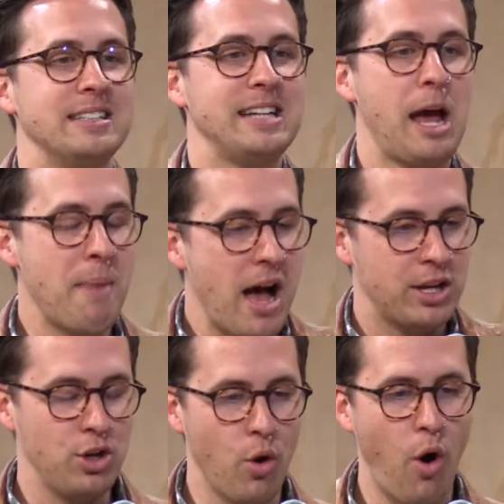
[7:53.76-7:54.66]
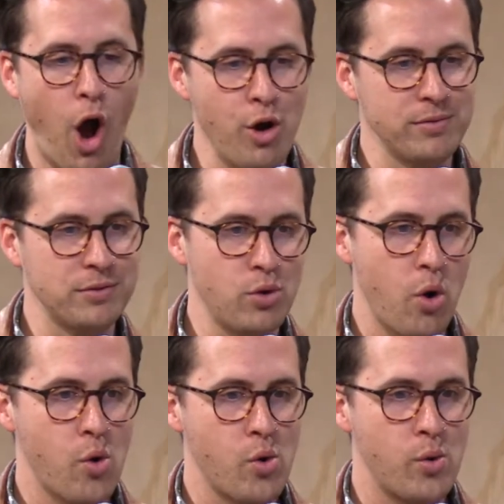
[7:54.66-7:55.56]
Now, Mark, your
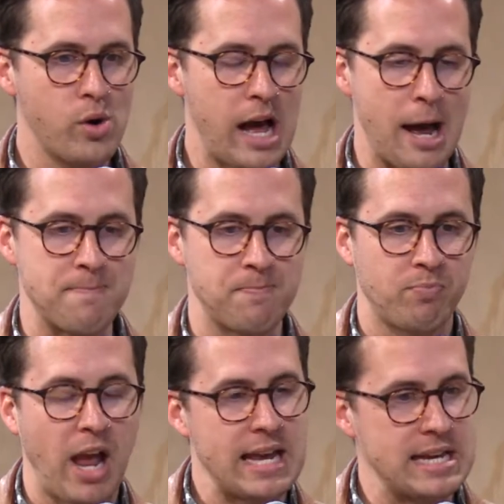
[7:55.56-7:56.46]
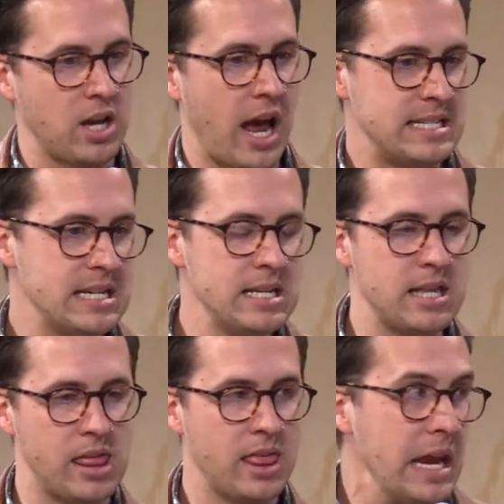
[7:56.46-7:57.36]
overall, idea,
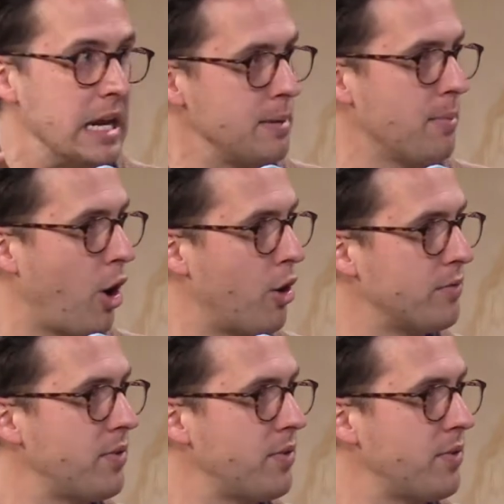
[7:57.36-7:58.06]
the theme of